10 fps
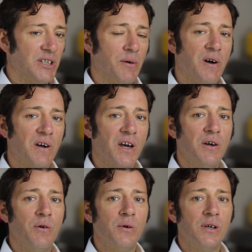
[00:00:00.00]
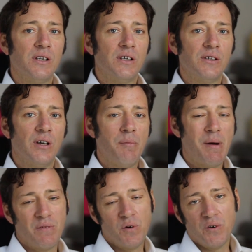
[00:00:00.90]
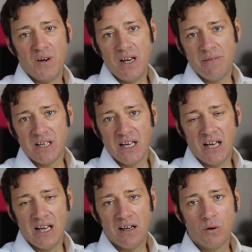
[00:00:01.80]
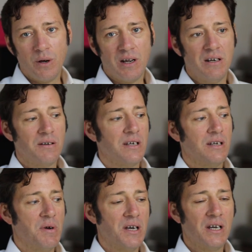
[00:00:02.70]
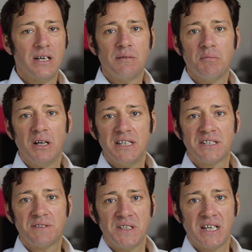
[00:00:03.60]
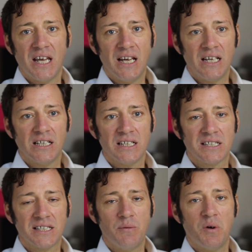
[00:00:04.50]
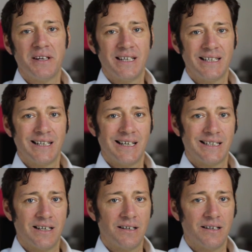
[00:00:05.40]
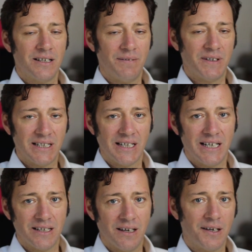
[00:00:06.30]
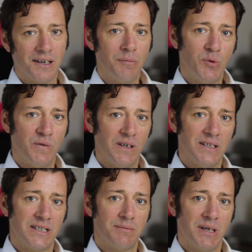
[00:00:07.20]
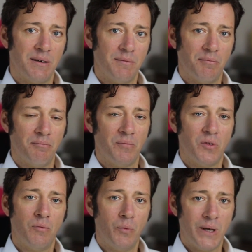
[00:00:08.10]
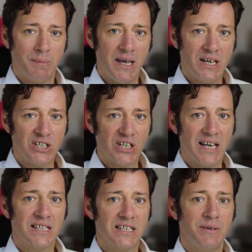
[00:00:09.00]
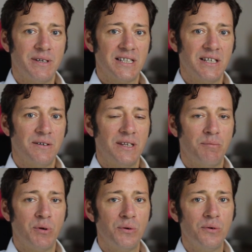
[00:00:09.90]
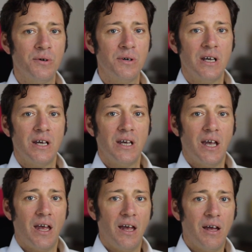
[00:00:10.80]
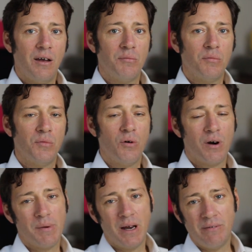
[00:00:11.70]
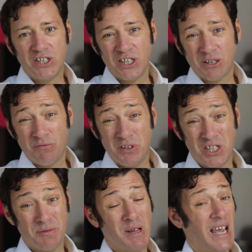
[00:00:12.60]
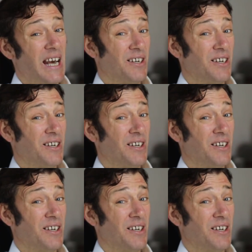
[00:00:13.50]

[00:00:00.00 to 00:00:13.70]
So I'll go about 4:30 every day. I'll quickly look at my list for the day. I'll see what I didn't get done. If I didn't get it done, I'll move it into my week page again, so it's still in the pool. Or I might rejig my